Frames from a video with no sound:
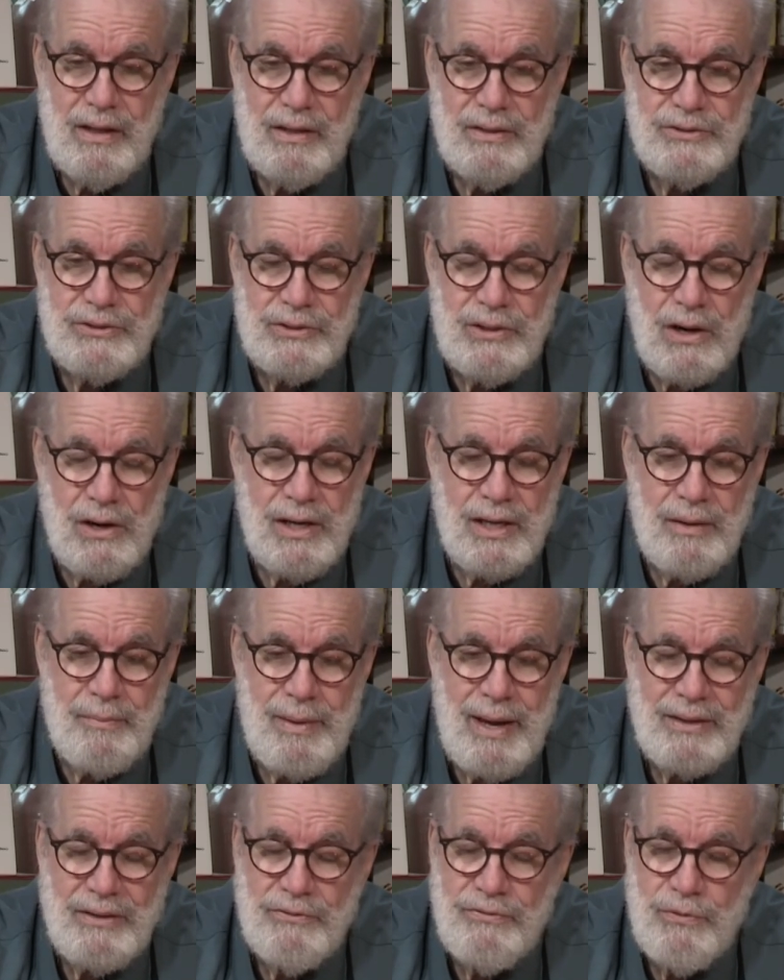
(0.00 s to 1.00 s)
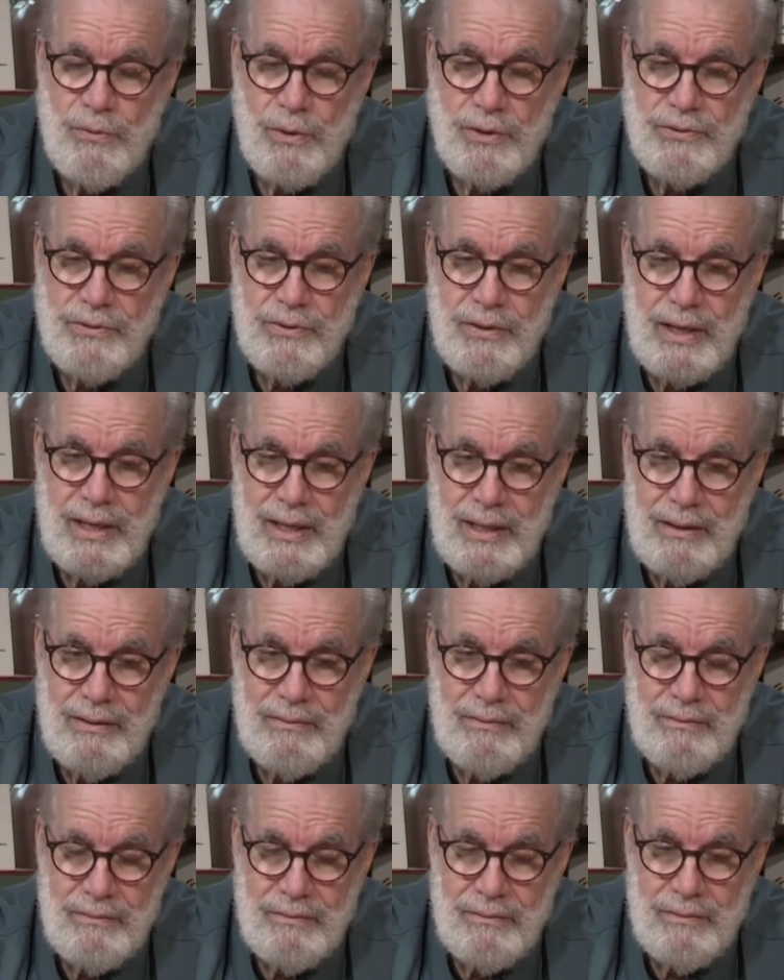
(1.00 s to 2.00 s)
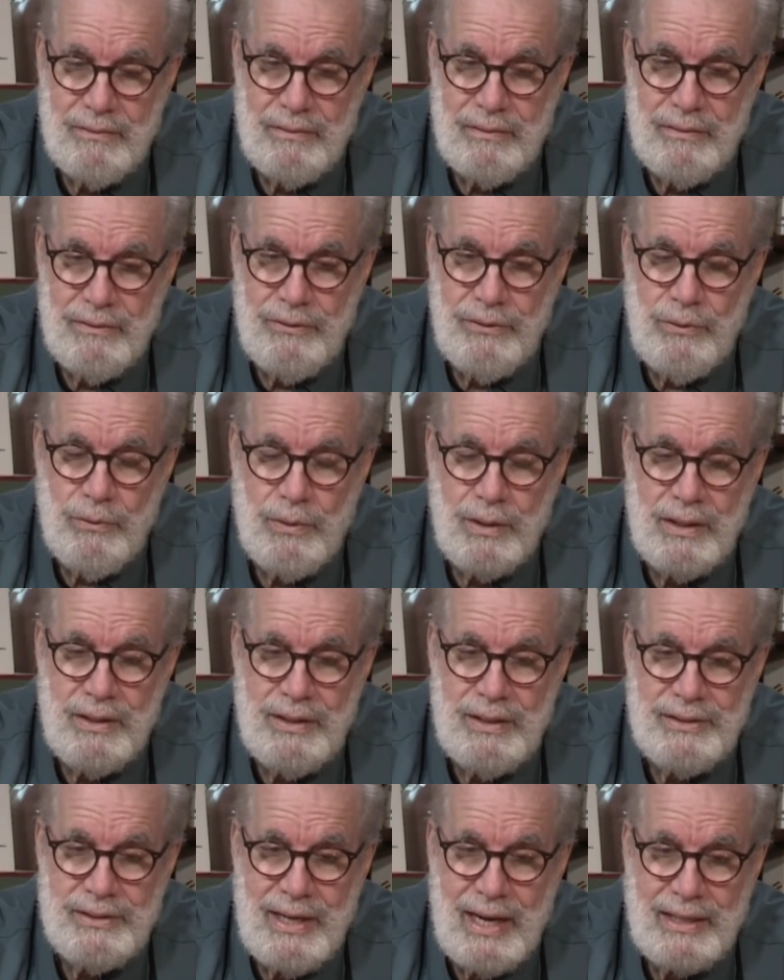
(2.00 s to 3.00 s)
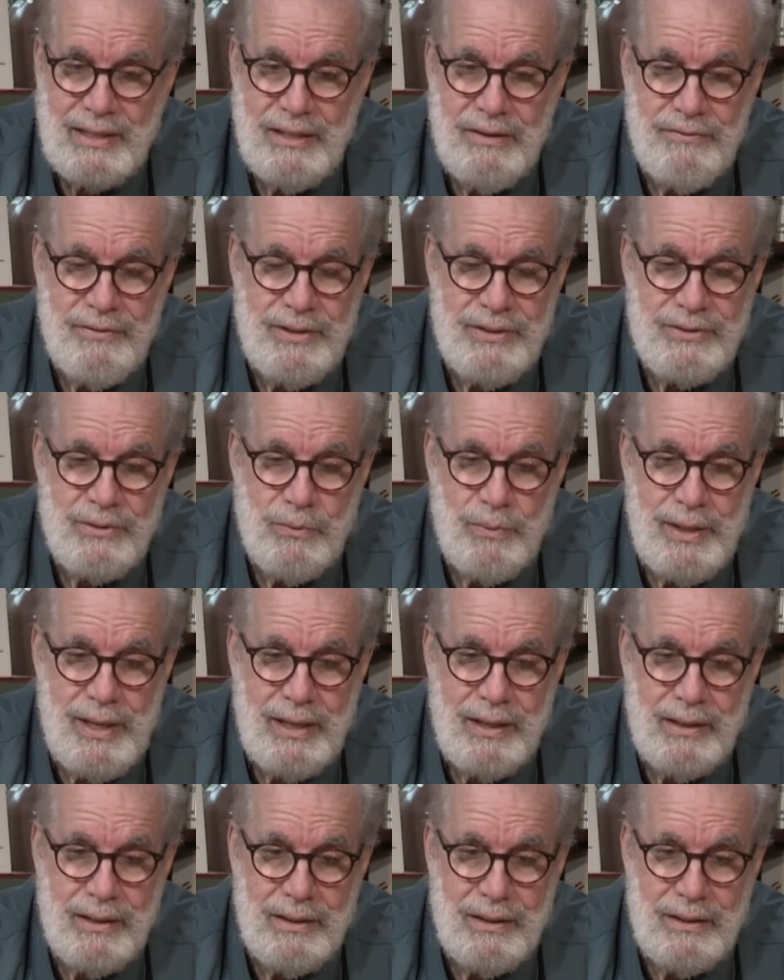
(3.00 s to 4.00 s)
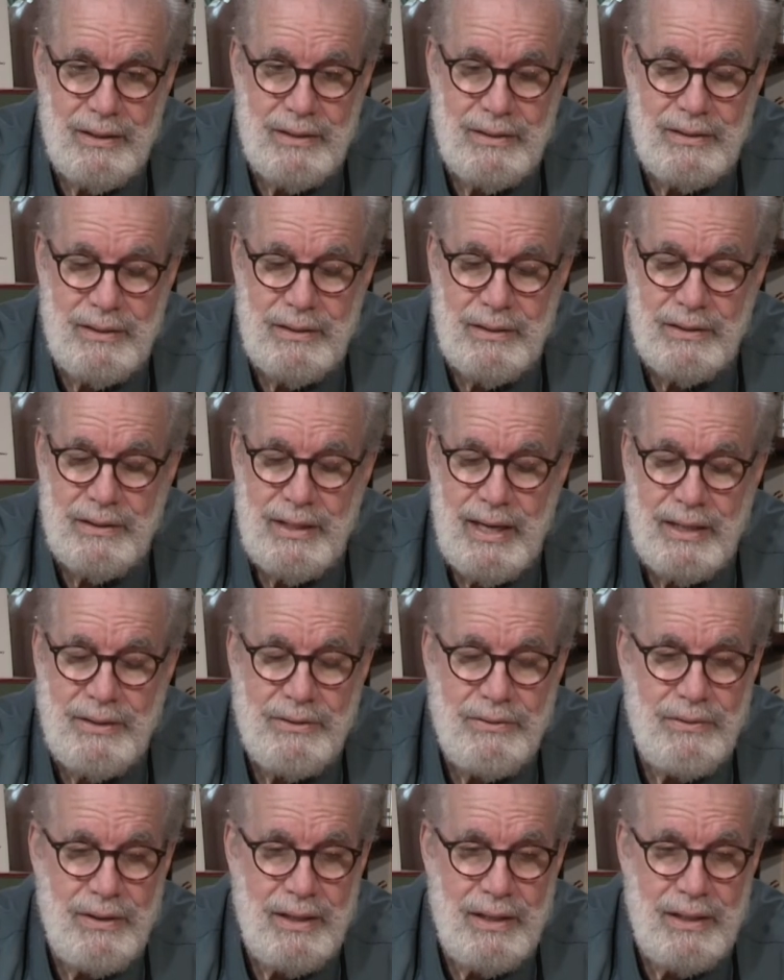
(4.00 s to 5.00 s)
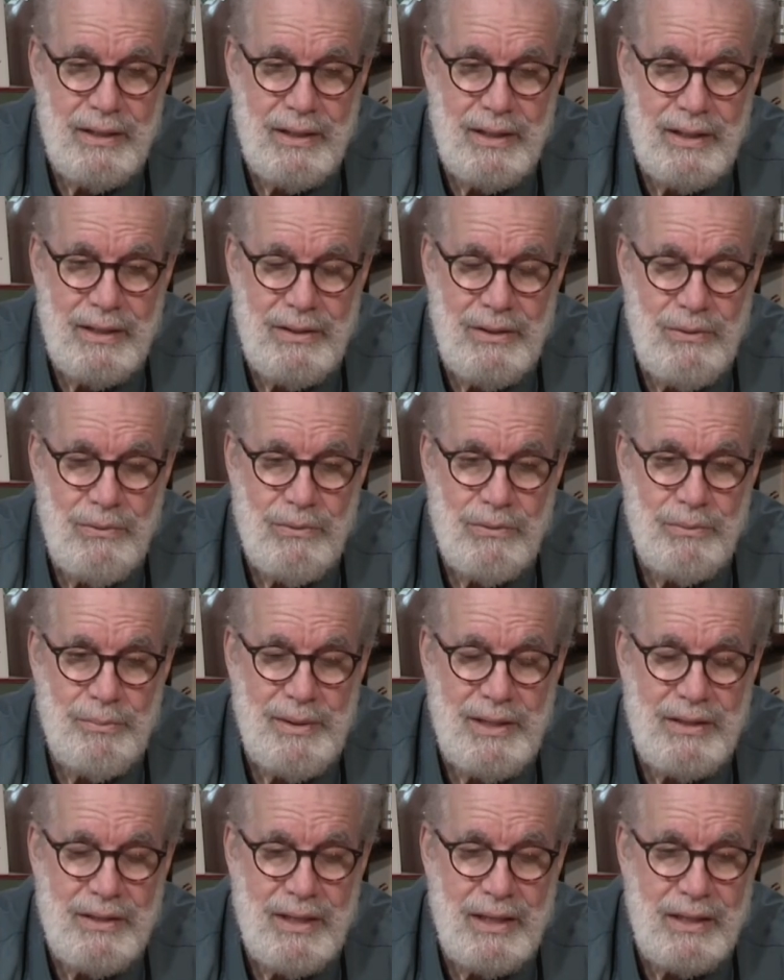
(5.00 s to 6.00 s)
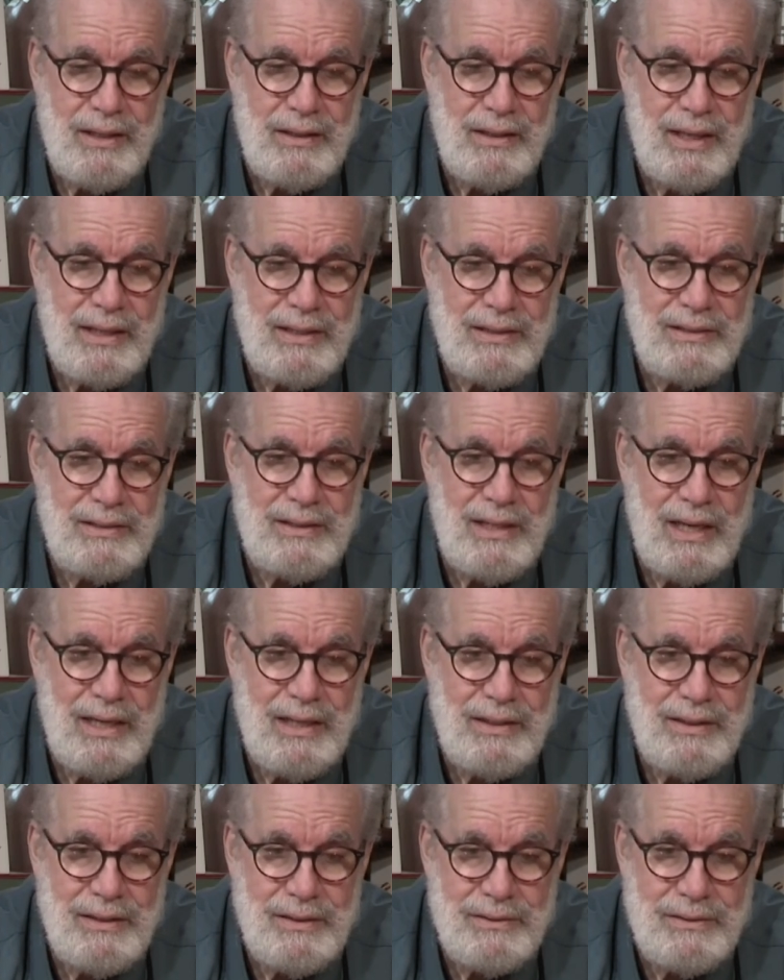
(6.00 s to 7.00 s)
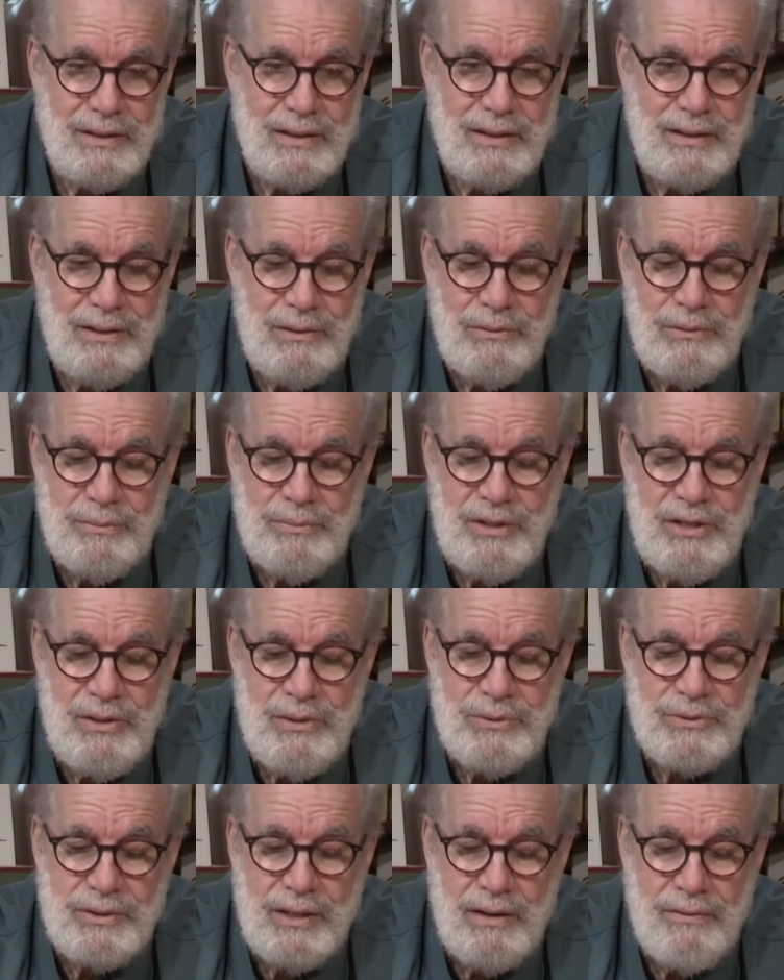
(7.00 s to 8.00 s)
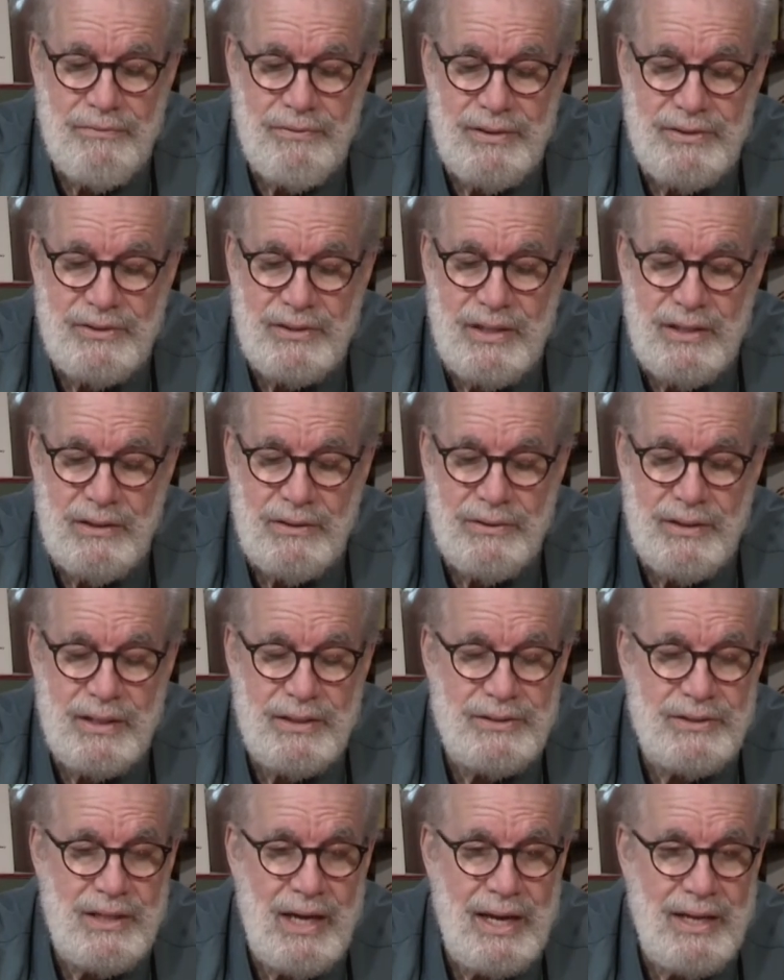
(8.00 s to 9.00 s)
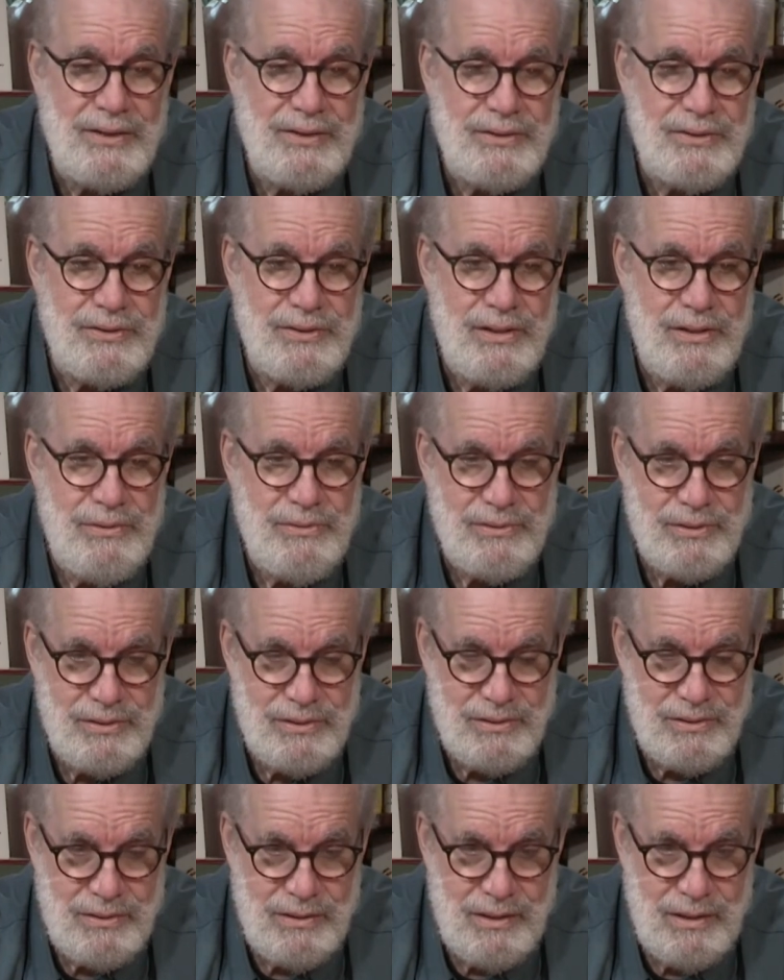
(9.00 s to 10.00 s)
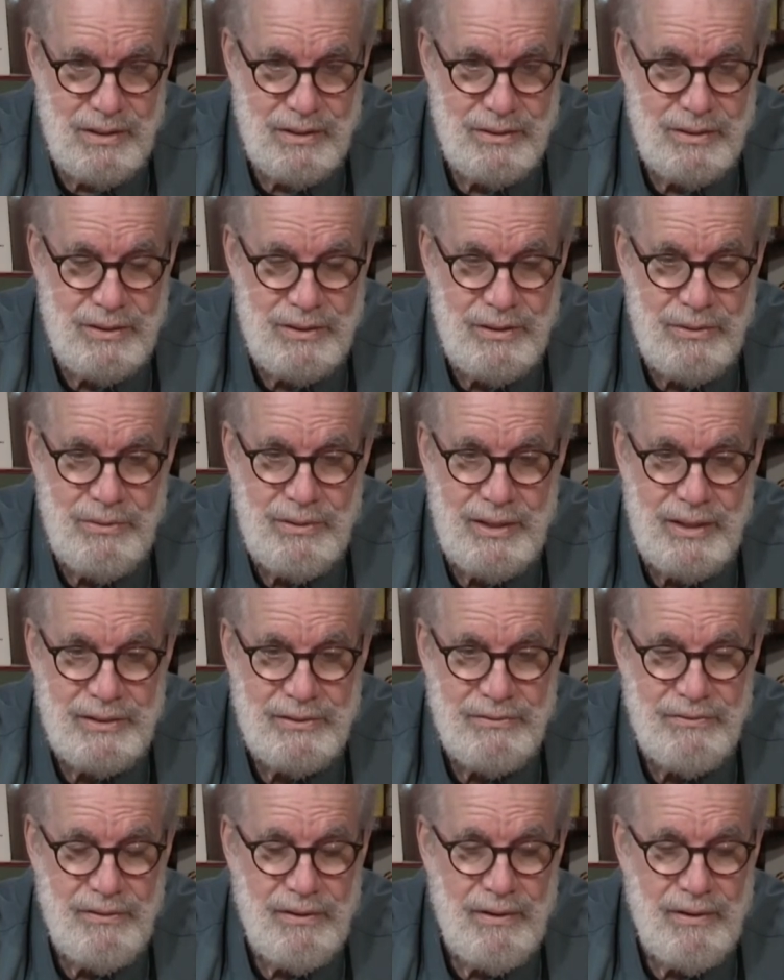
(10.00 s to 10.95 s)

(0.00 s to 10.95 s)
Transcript: Starting about the 4th grade, do one of these activities a week until the 8th grade, and you will be thinking like a scientist. And you will use every skill that a scientist uses to do these